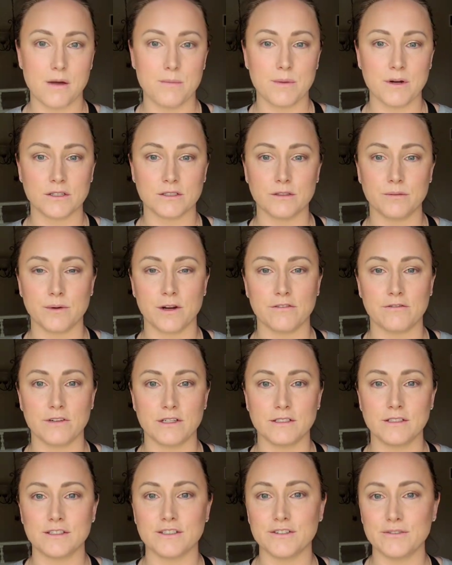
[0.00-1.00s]
personal
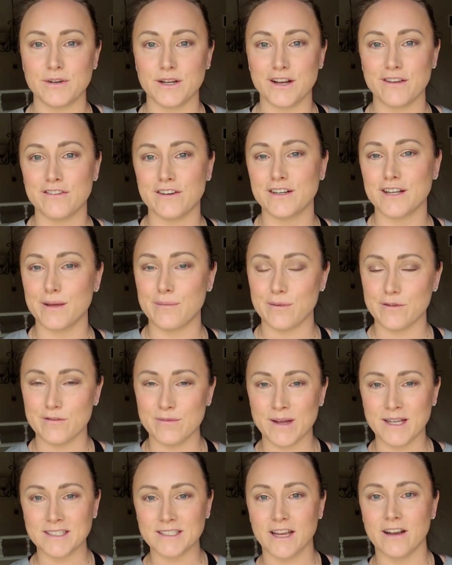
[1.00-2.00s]
preference. So whatever type of
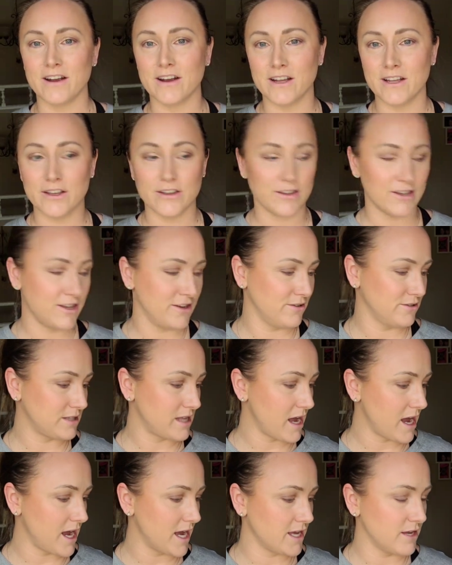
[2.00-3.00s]
mascara you use.
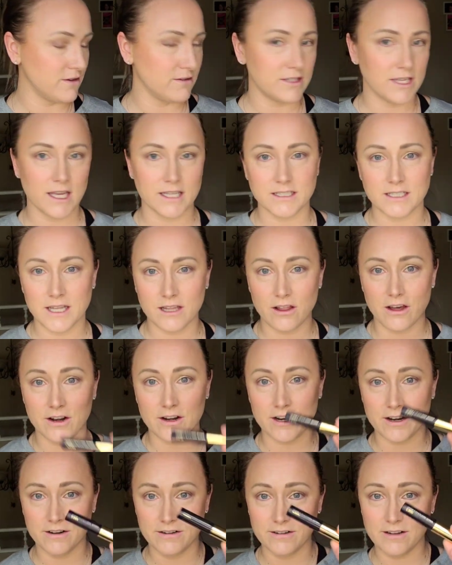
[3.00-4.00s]
I use Estee
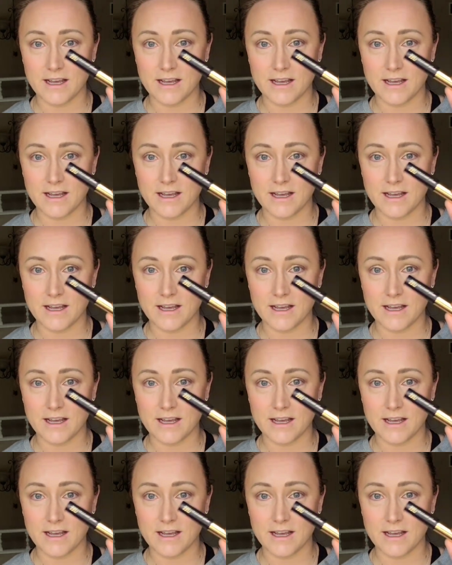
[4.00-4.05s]
Lauder.